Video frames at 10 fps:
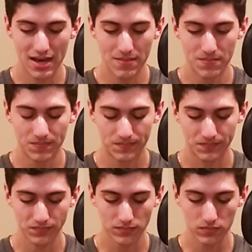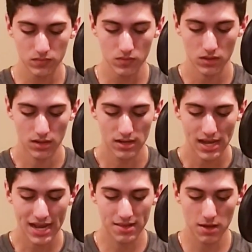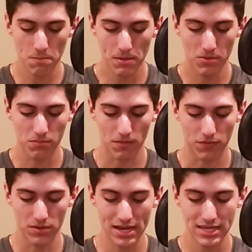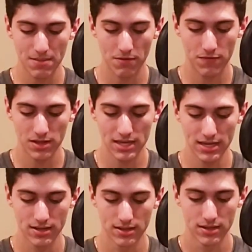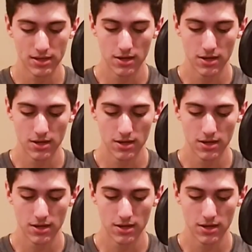And some people prefer that type of feeling.